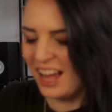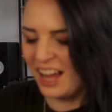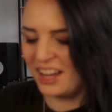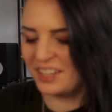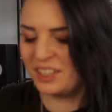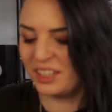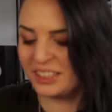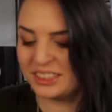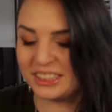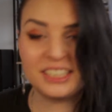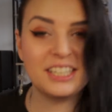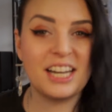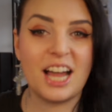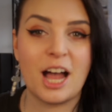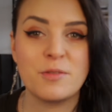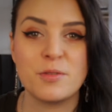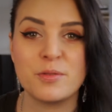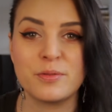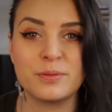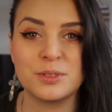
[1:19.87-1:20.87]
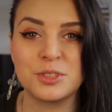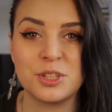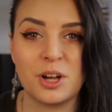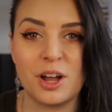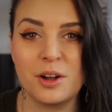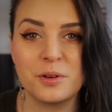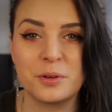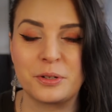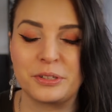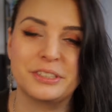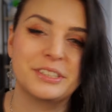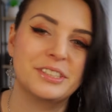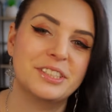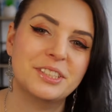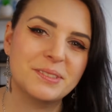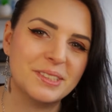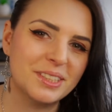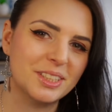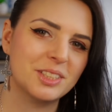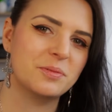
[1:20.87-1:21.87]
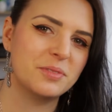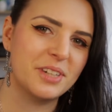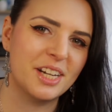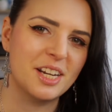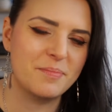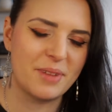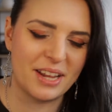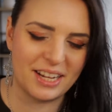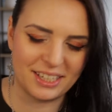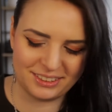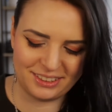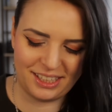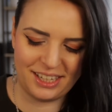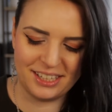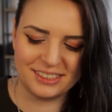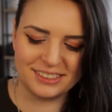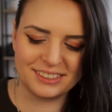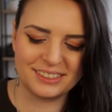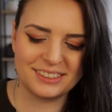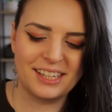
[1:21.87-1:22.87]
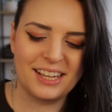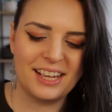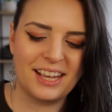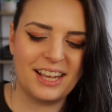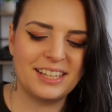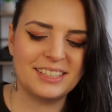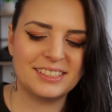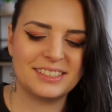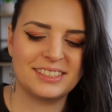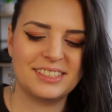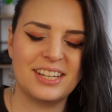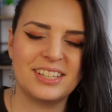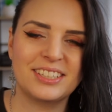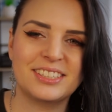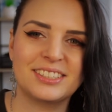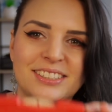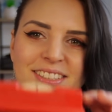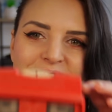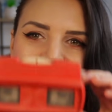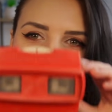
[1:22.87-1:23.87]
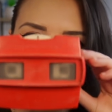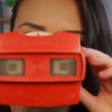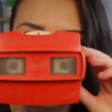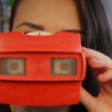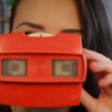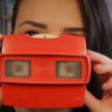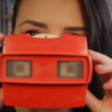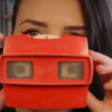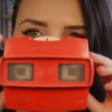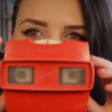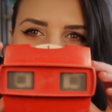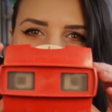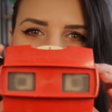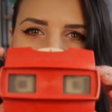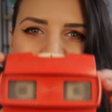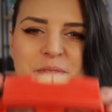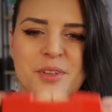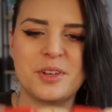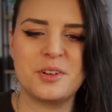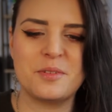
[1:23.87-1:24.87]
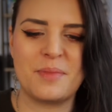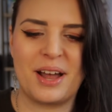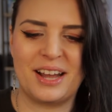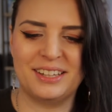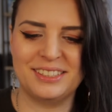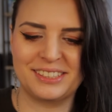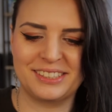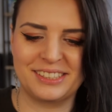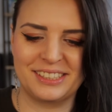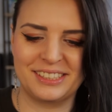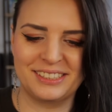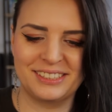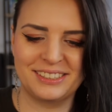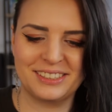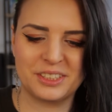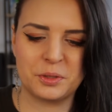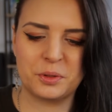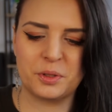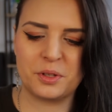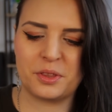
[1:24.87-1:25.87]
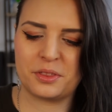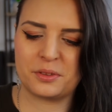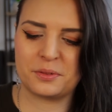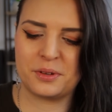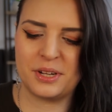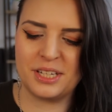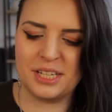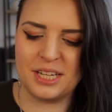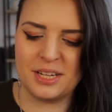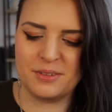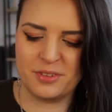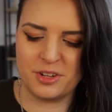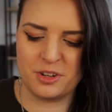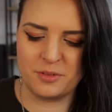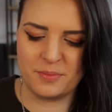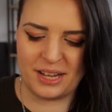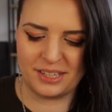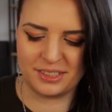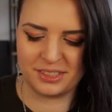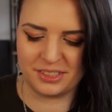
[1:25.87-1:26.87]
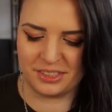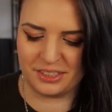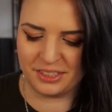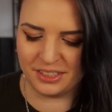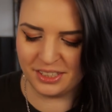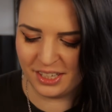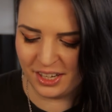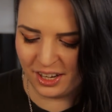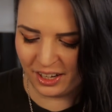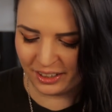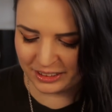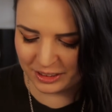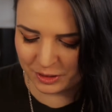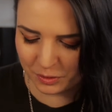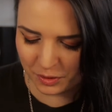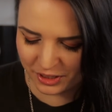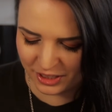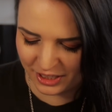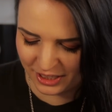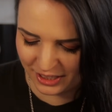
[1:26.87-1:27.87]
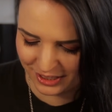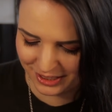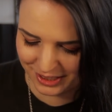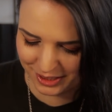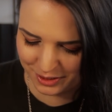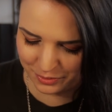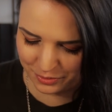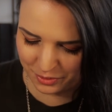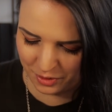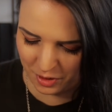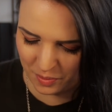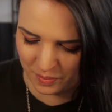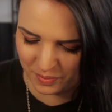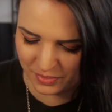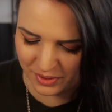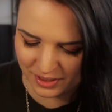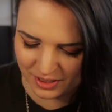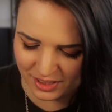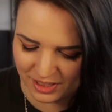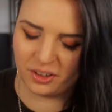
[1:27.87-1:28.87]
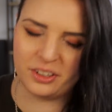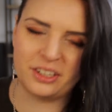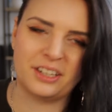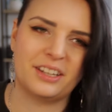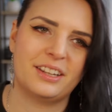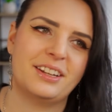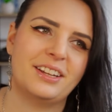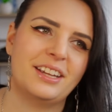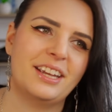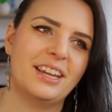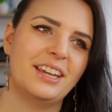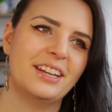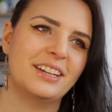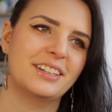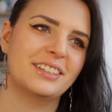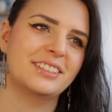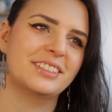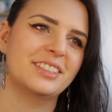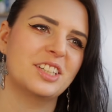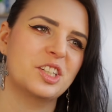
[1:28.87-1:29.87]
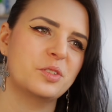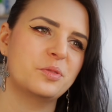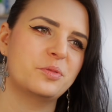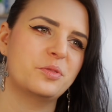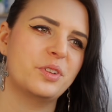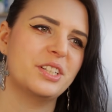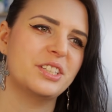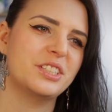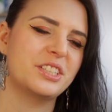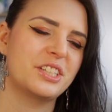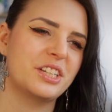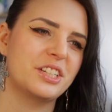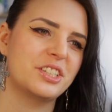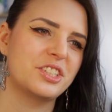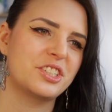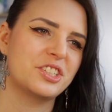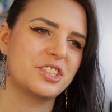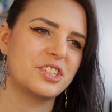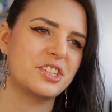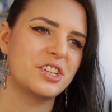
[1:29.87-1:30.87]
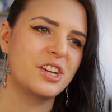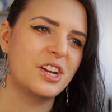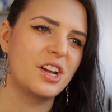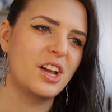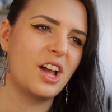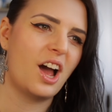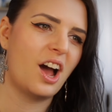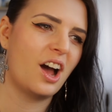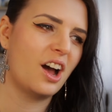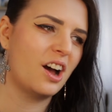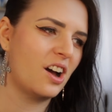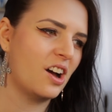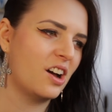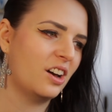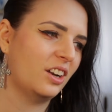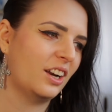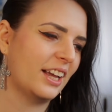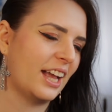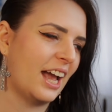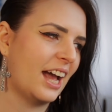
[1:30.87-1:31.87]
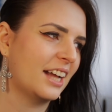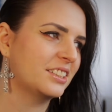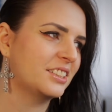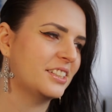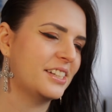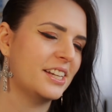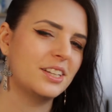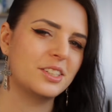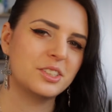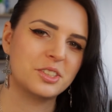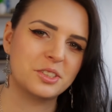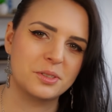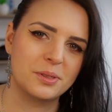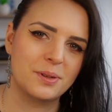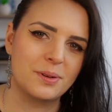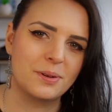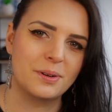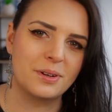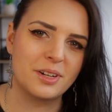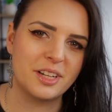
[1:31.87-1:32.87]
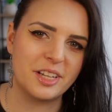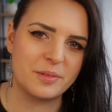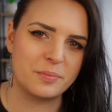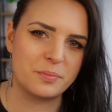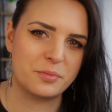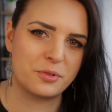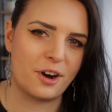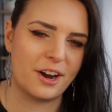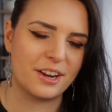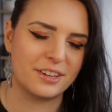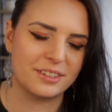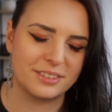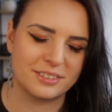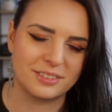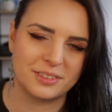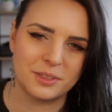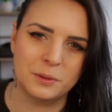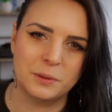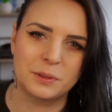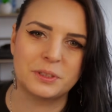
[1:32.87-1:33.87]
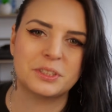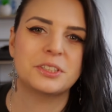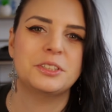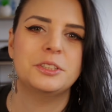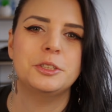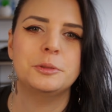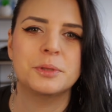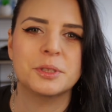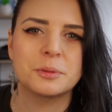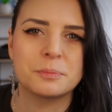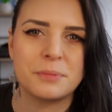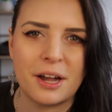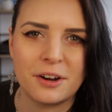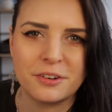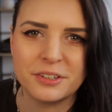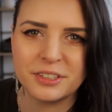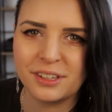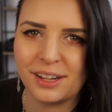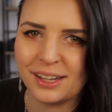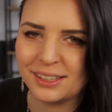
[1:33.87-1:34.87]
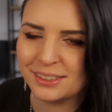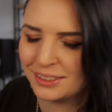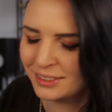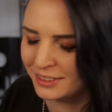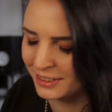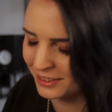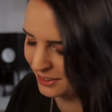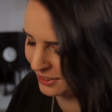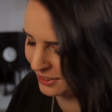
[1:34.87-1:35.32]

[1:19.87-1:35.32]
And I didn't have it from childhood, so it doesn't really make sense. It's this. It's my little View-Master. It's called a 3D View-Master. I don't know what year this is from. I got it in a vintage, like antique store in Brighton called Snooper's Paradise.